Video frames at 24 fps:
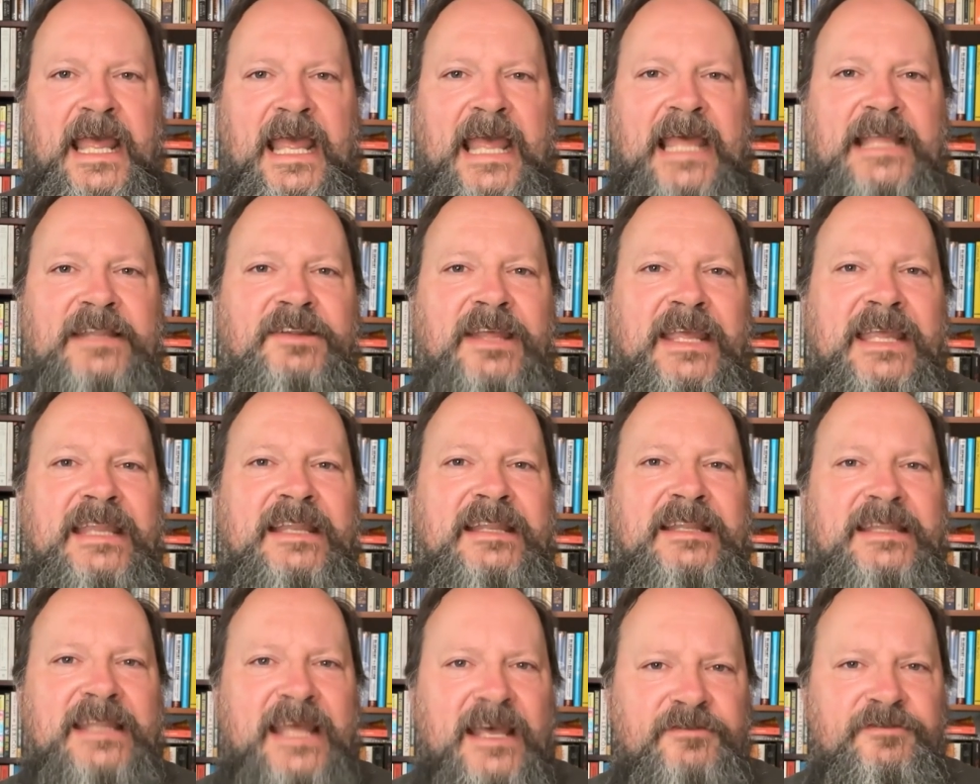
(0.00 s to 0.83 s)
and
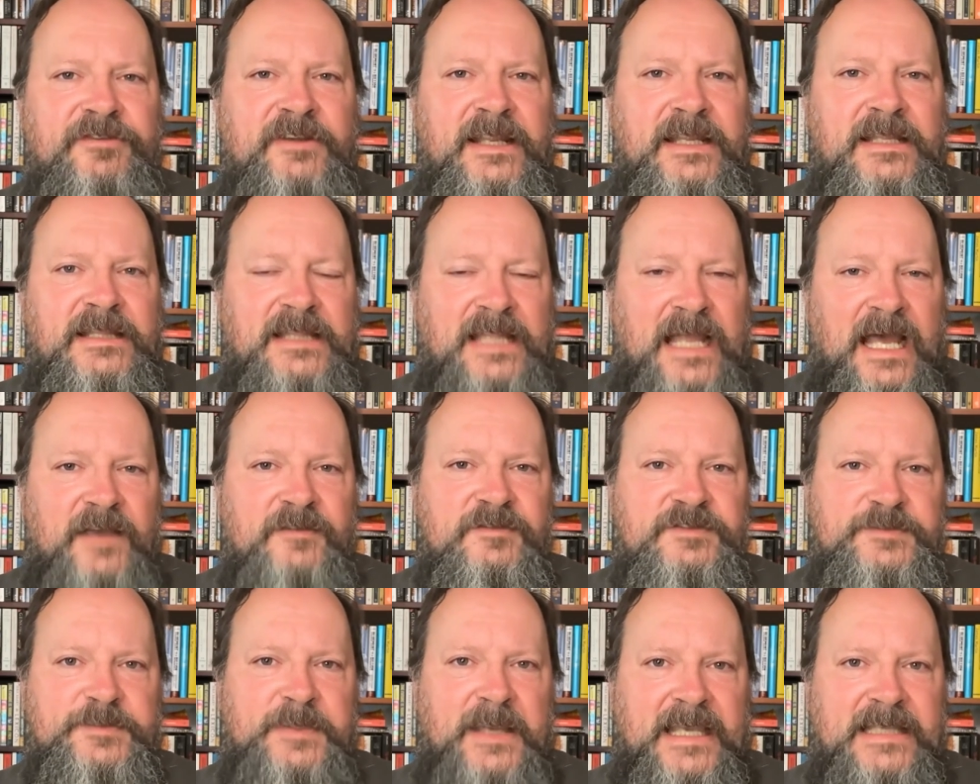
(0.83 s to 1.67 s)
indefinite
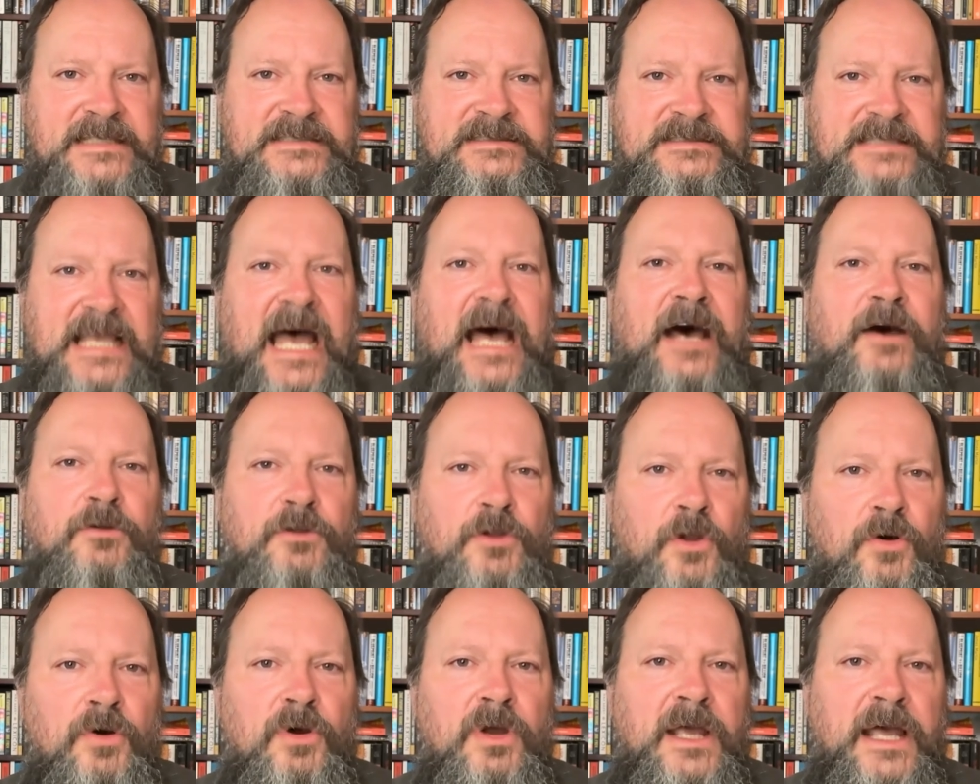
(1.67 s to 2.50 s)
lifespans, how
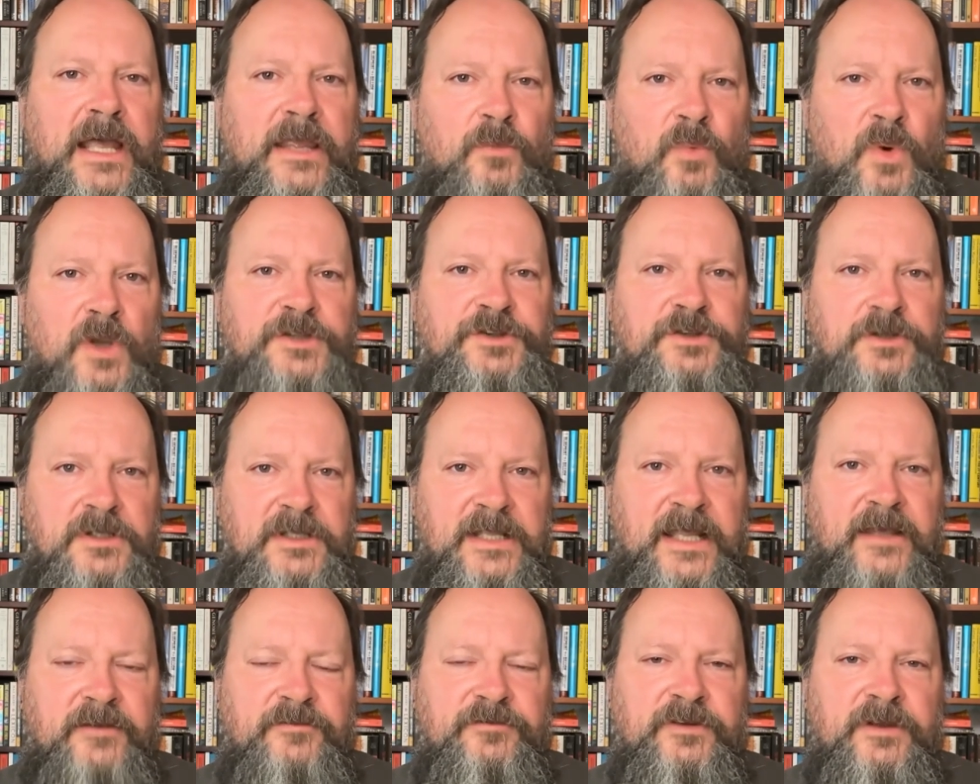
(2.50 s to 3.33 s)
long I want to
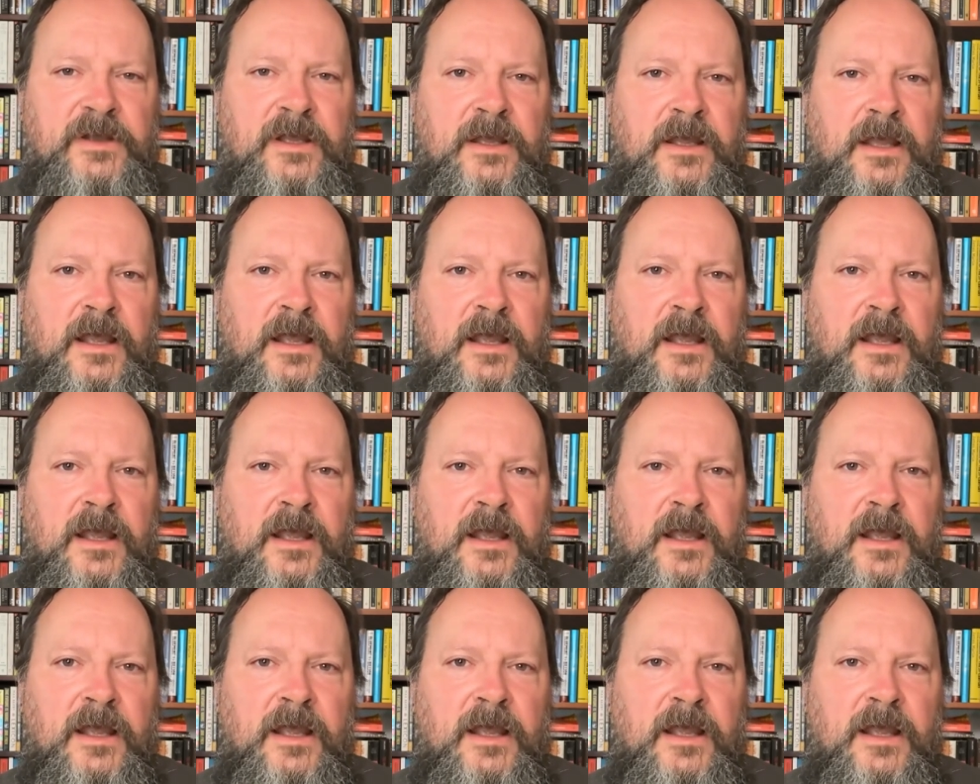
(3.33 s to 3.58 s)
live,